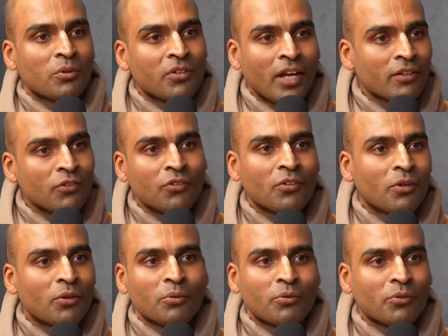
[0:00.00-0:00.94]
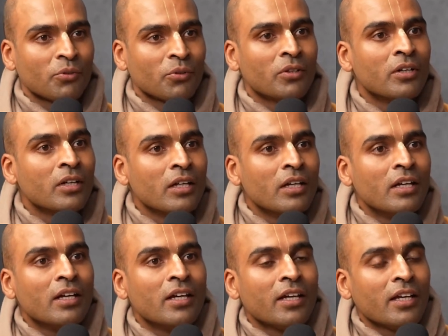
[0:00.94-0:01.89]
or 10 souls, or
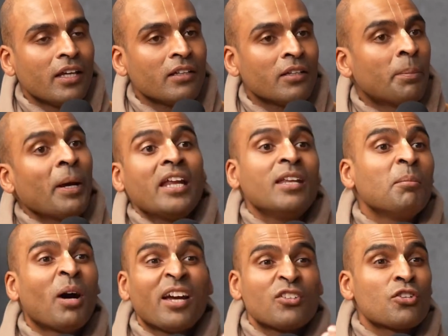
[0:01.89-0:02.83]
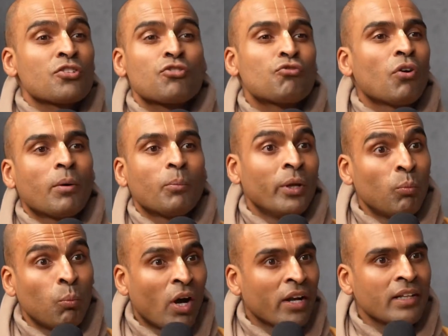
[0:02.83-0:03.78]
the penny might just drop with
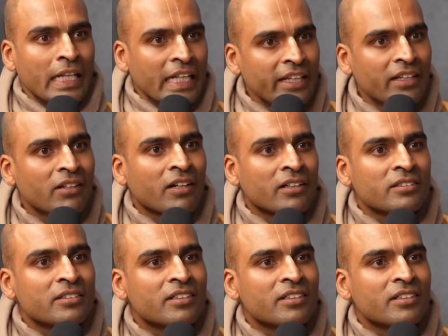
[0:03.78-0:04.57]
one leader.